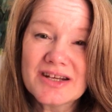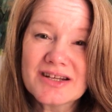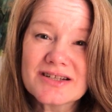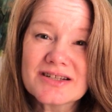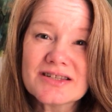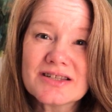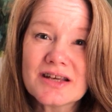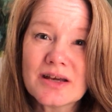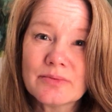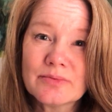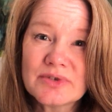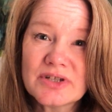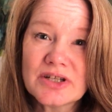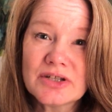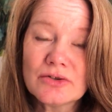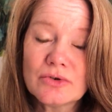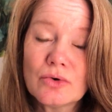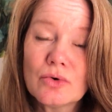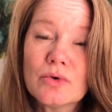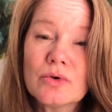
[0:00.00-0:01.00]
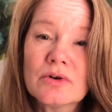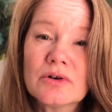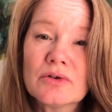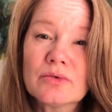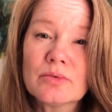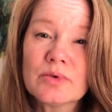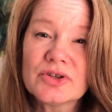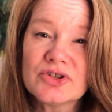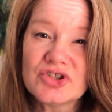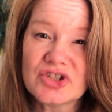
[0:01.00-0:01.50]
accepted or
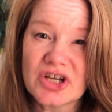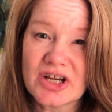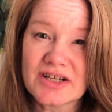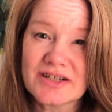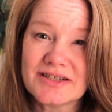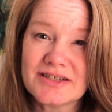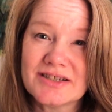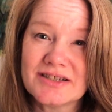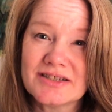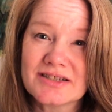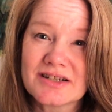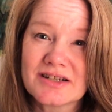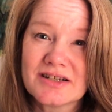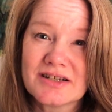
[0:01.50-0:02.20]
rejected,